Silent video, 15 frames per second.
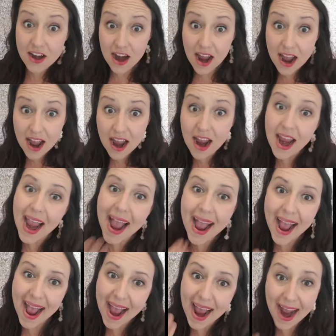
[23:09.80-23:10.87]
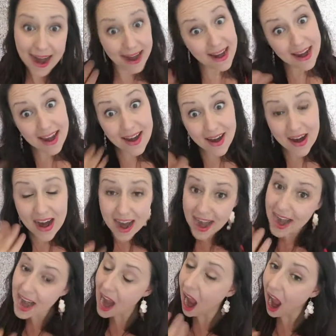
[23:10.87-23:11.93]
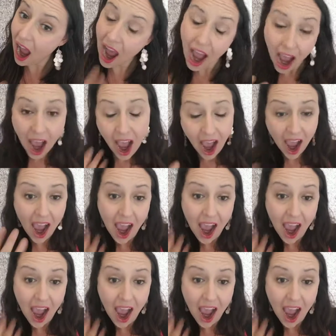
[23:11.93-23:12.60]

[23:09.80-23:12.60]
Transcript: You gotta let it dry. That's the story.